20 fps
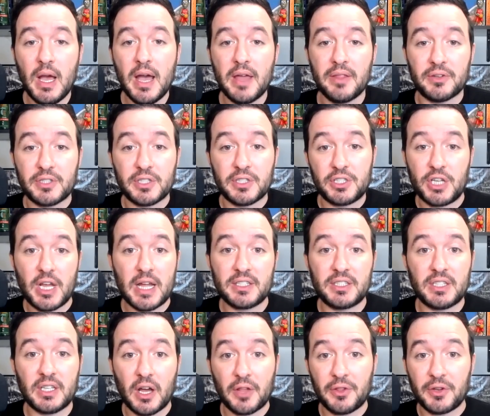There's a chance
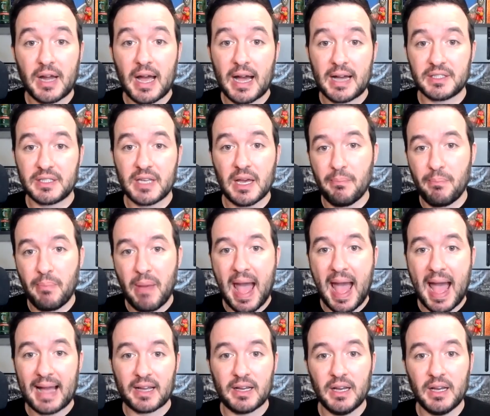that other guys get back.